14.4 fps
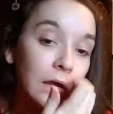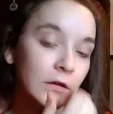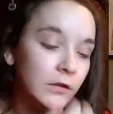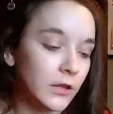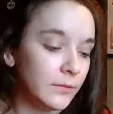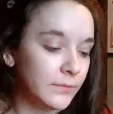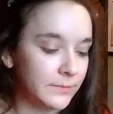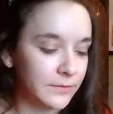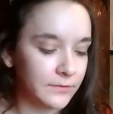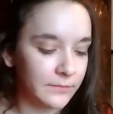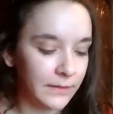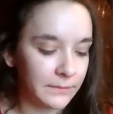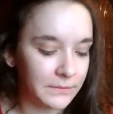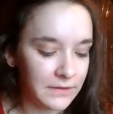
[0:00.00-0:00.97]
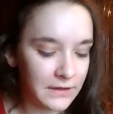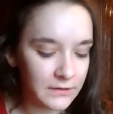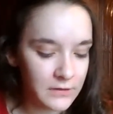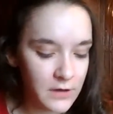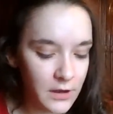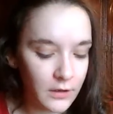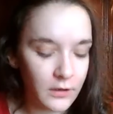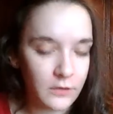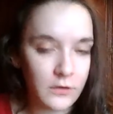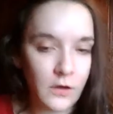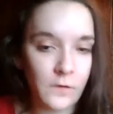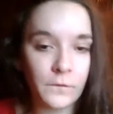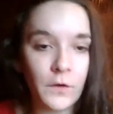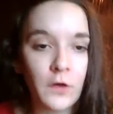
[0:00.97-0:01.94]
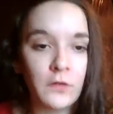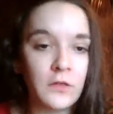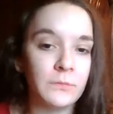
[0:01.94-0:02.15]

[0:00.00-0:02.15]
I know a lot of people are about it. Like, no, I don't care.